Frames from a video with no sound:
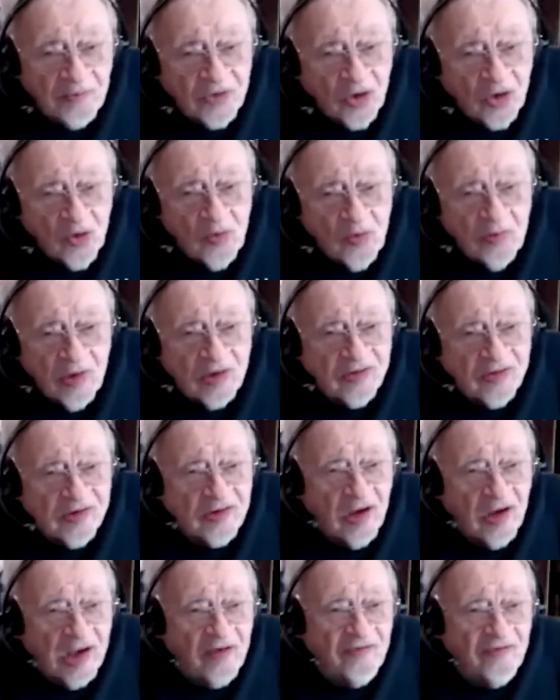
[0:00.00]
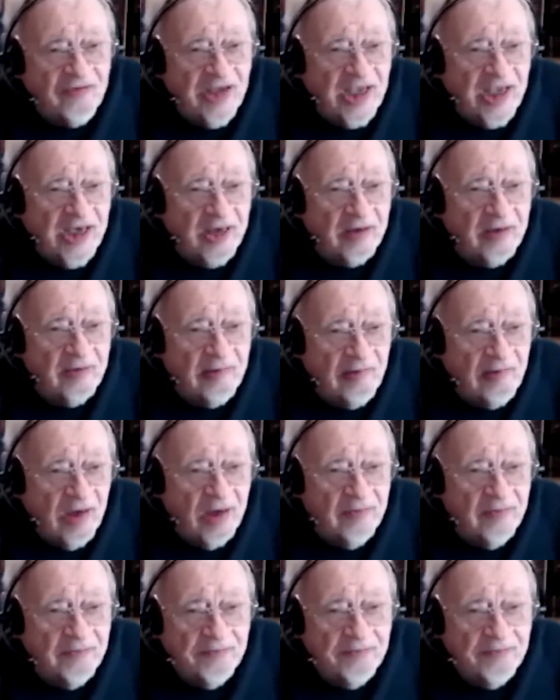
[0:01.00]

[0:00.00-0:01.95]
2 months shy of eight, right?